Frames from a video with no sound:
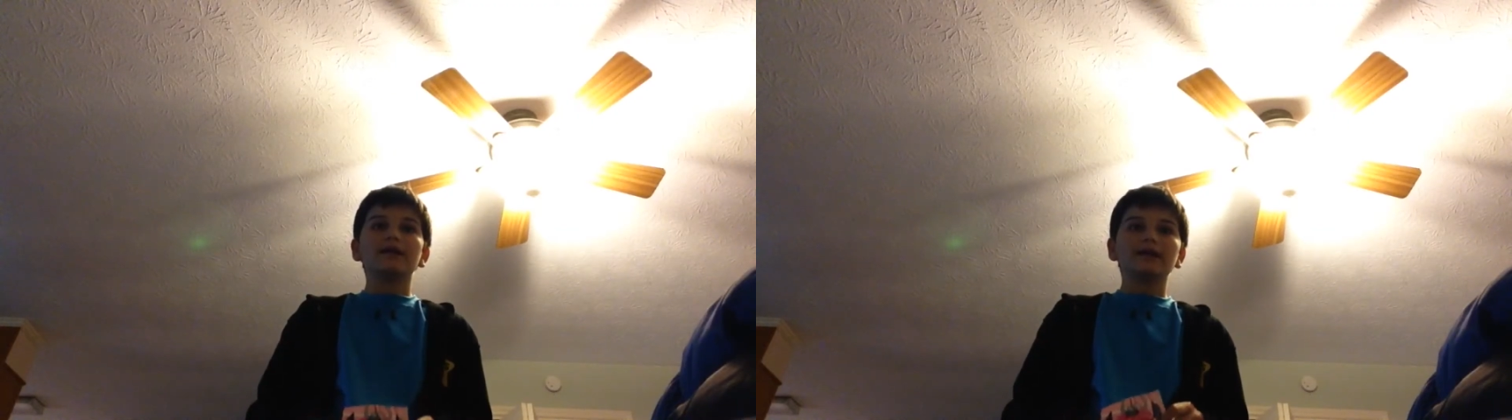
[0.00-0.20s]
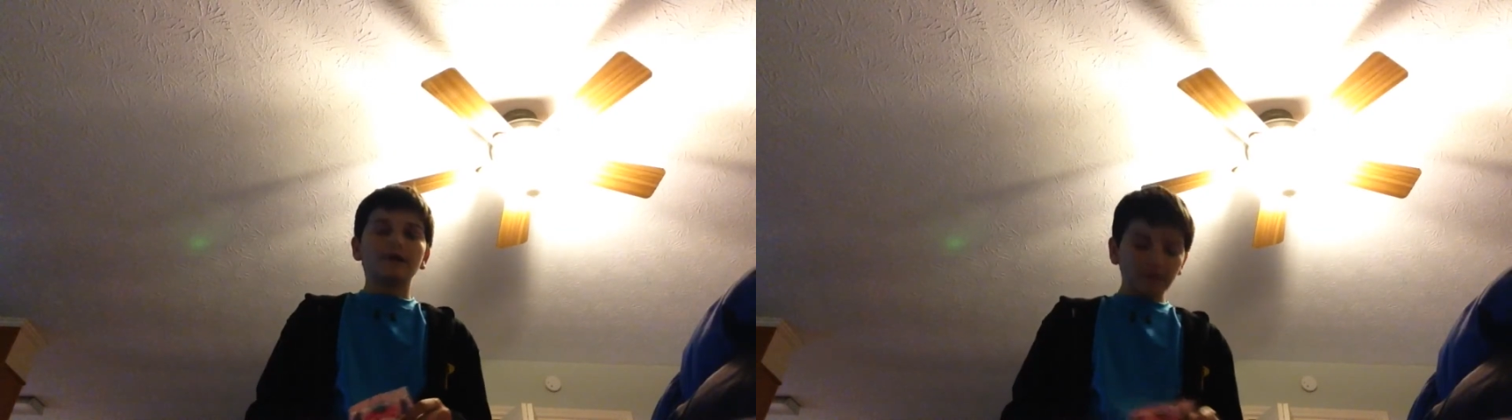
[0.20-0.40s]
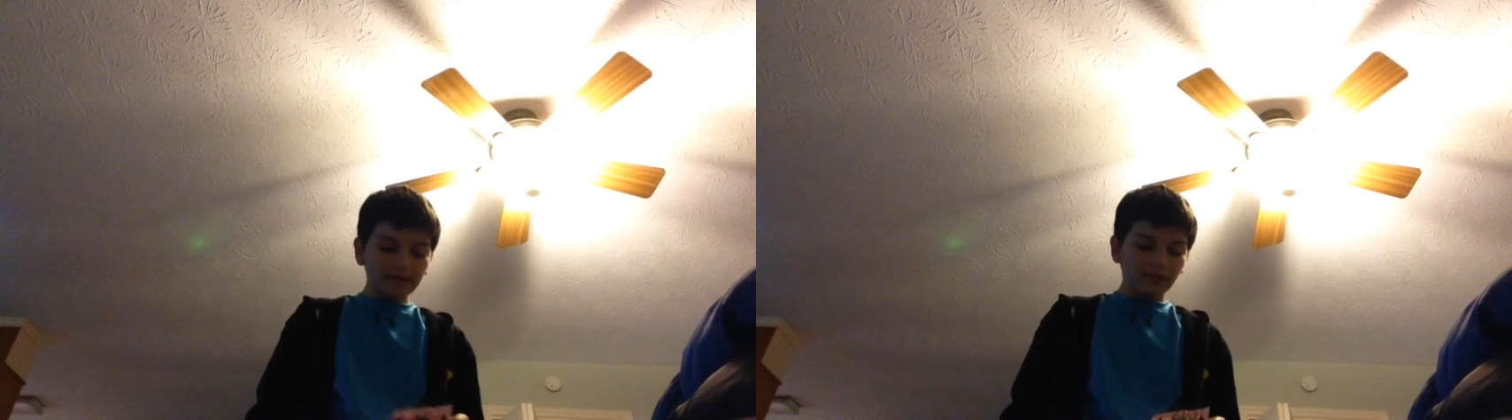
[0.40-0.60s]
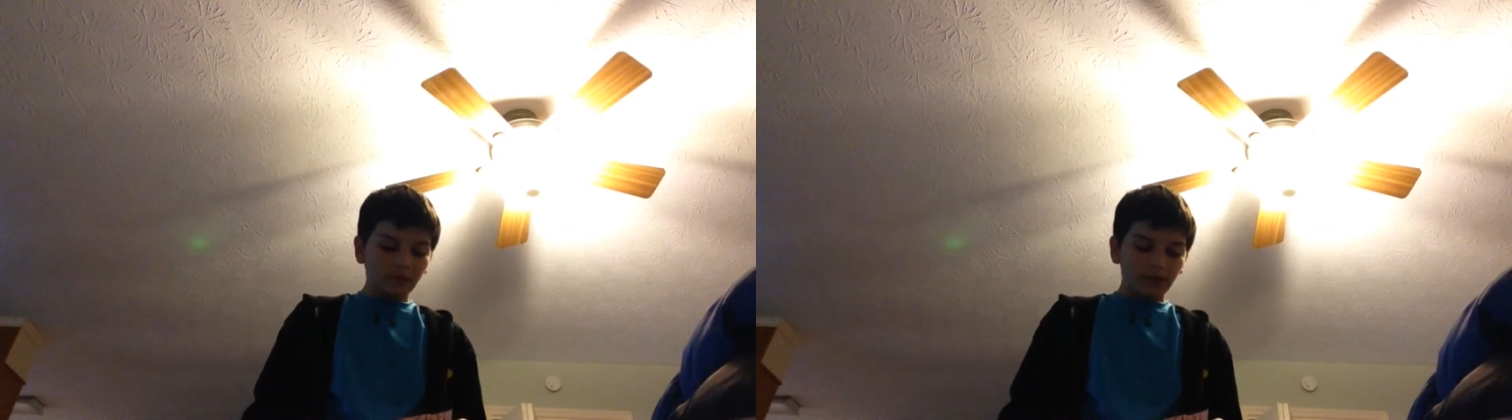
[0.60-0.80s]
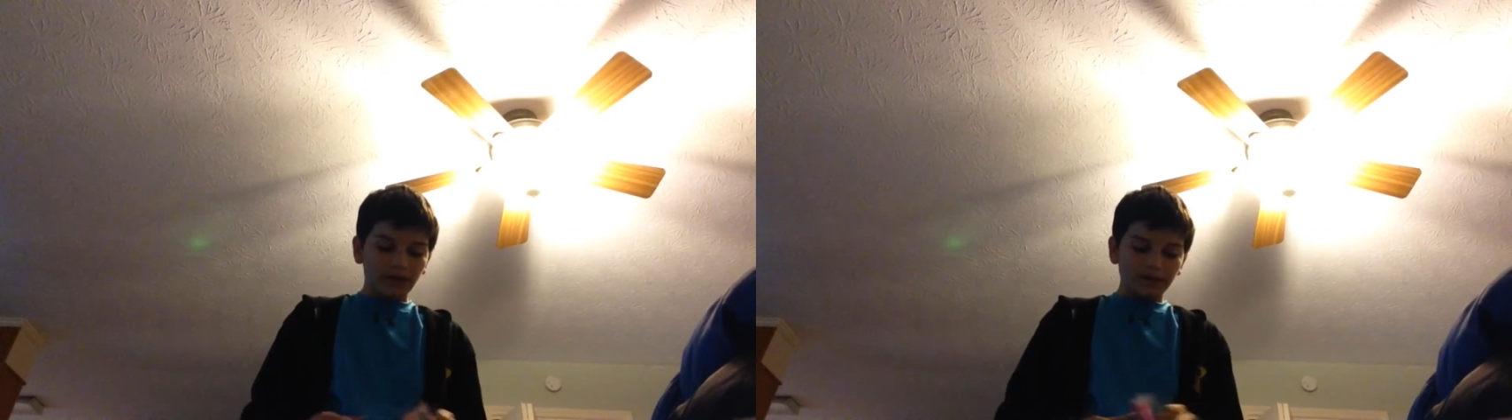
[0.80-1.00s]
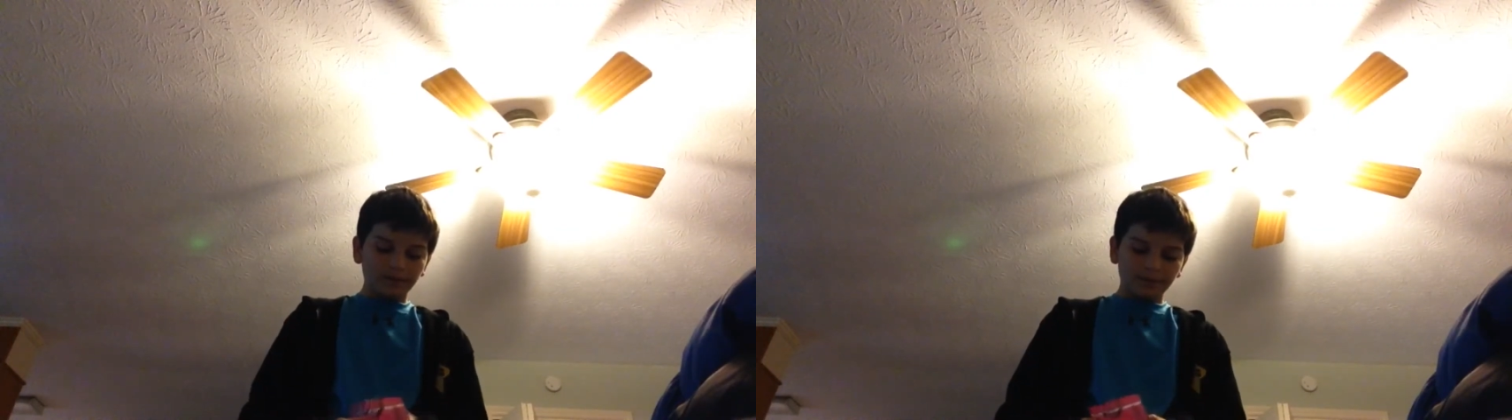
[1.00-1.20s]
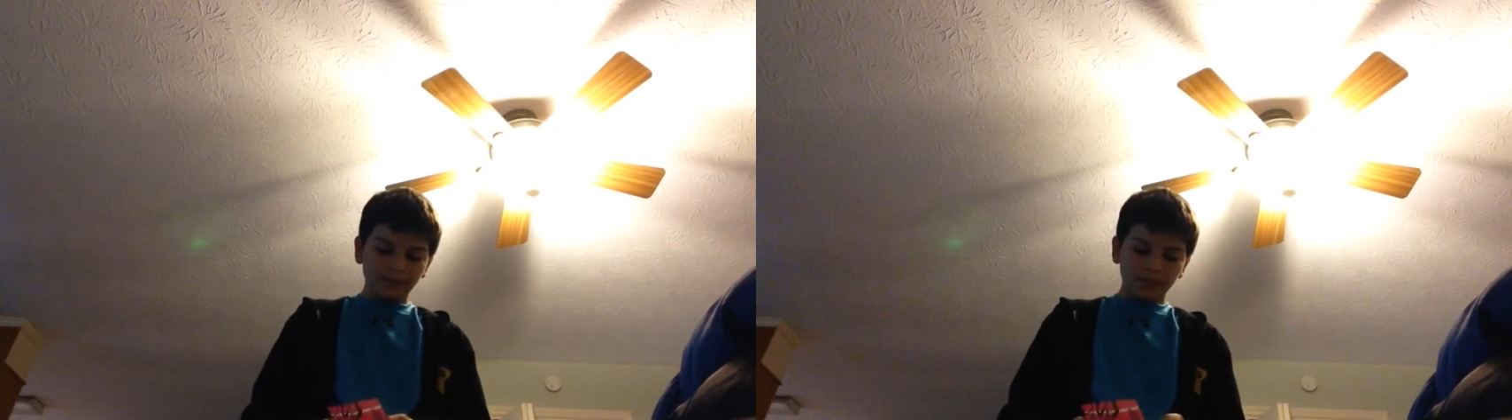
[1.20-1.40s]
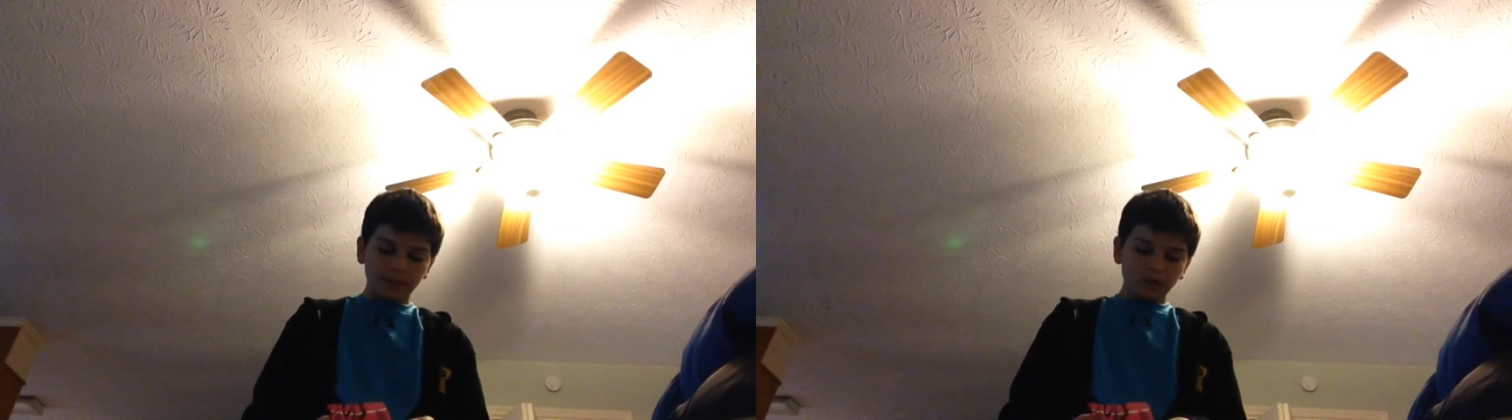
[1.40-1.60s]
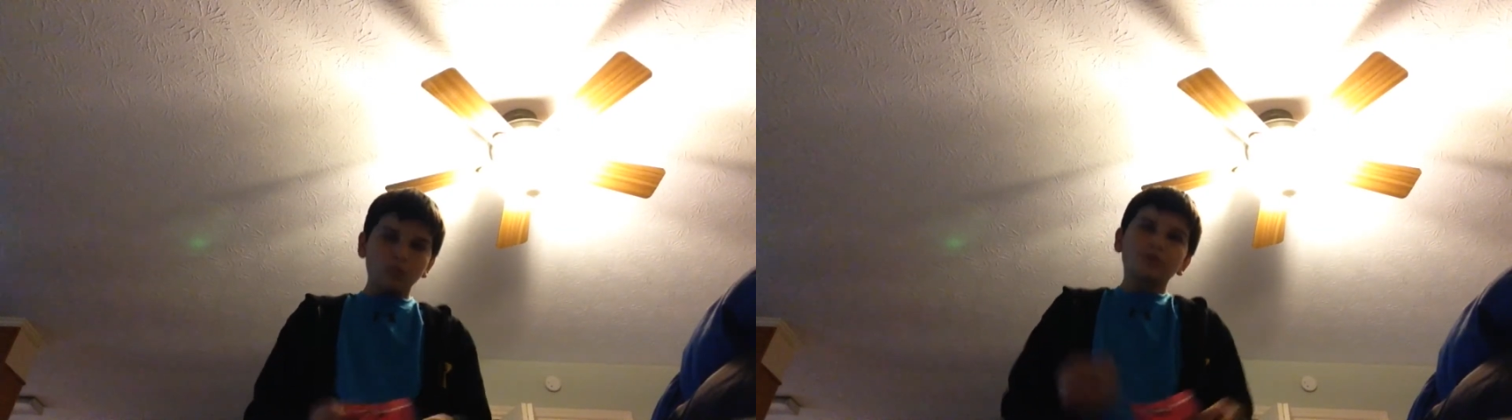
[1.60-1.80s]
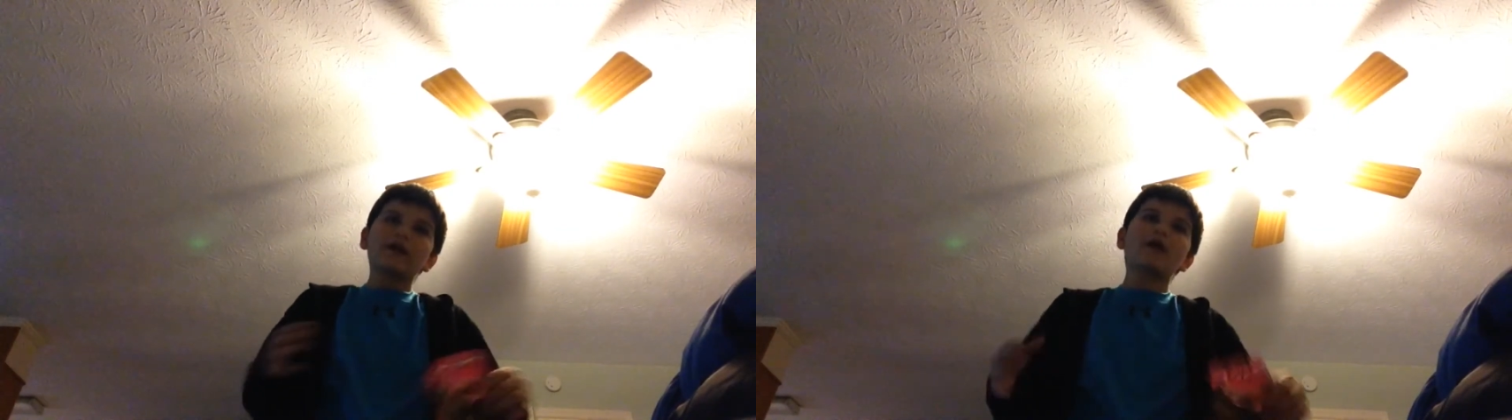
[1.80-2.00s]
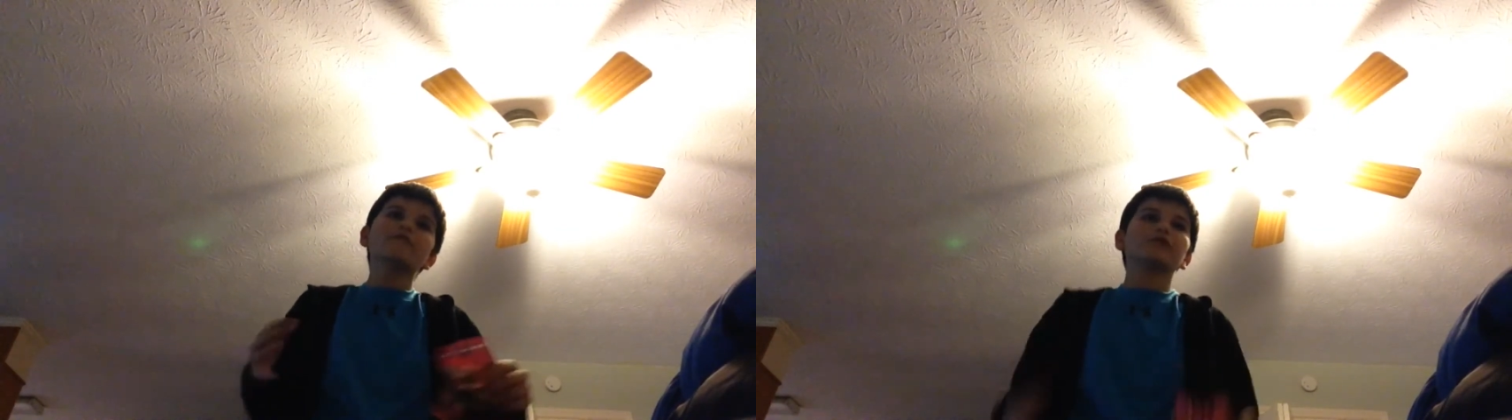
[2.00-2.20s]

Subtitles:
Now anyway, without